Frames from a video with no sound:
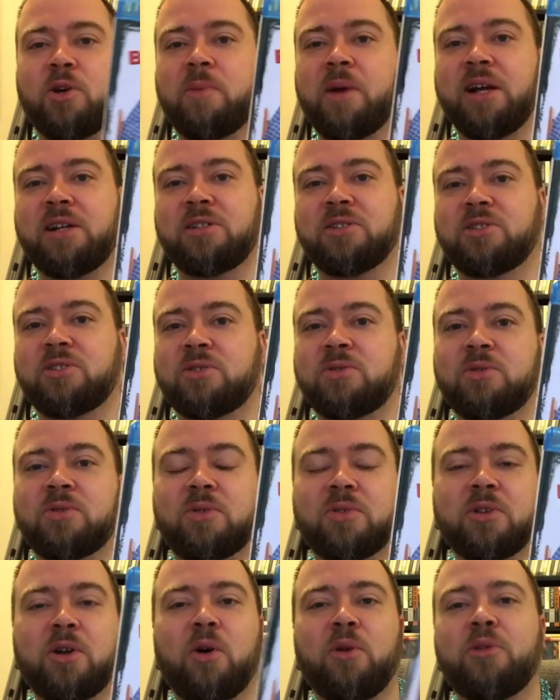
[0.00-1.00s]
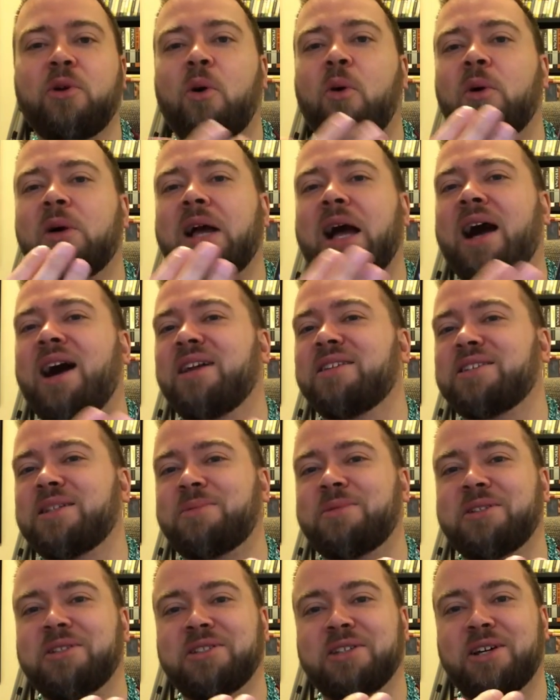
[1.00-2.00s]
go back to school. The whole
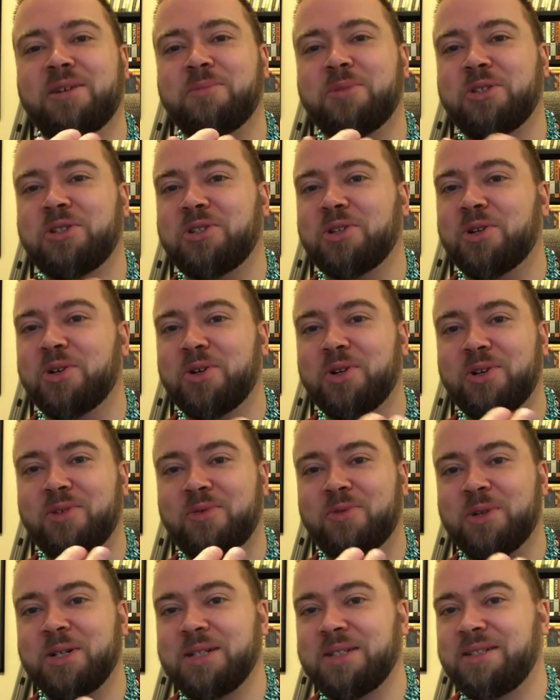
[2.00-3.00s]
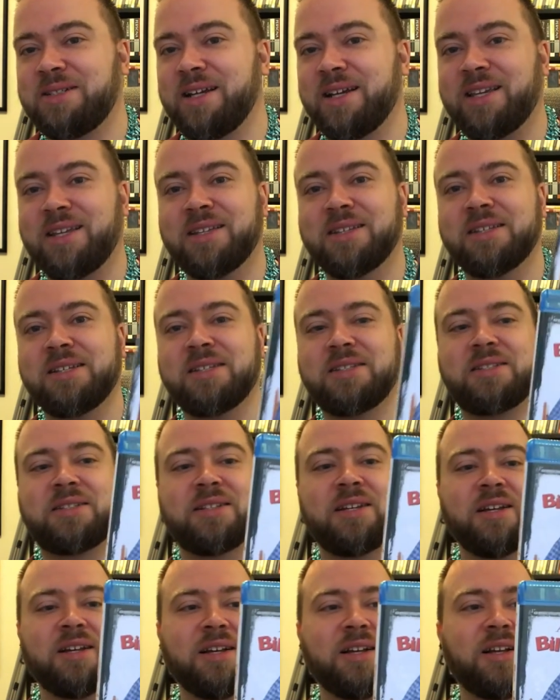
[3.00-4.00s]
concept is absurd and ridiculous.